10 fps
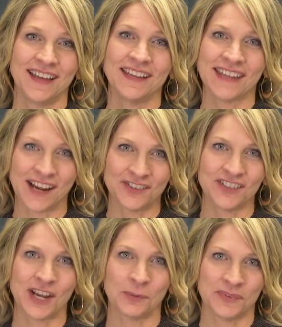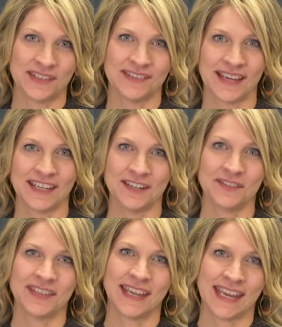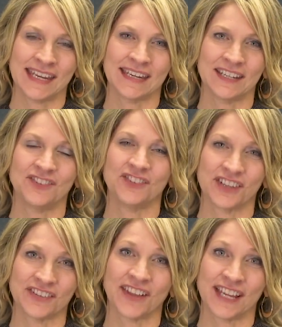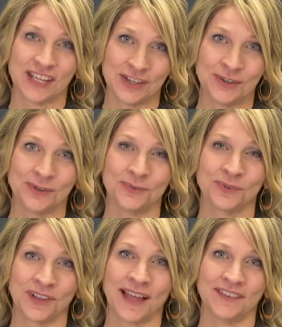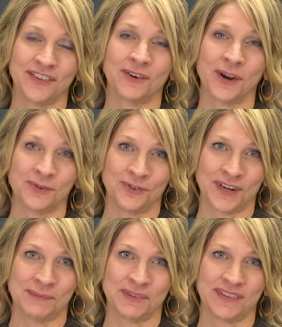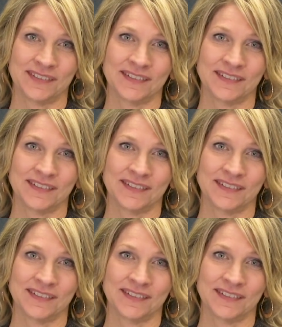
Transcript: Now she helps executives and candidates just like you realize their own dreams.